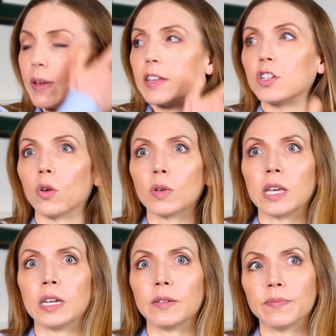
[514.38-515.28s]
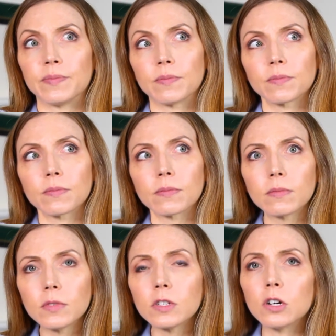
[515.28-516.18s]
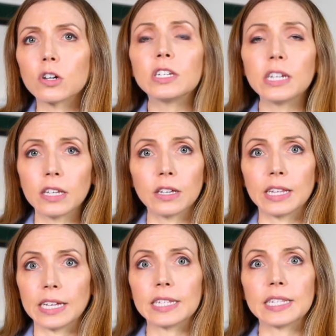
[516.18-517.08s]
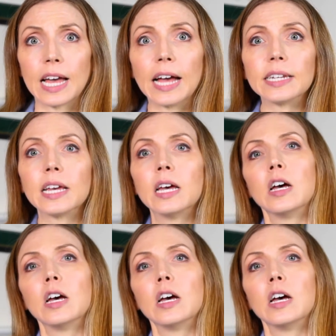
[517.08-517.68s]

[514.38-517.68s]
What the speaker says: way that Tolkien articulates that.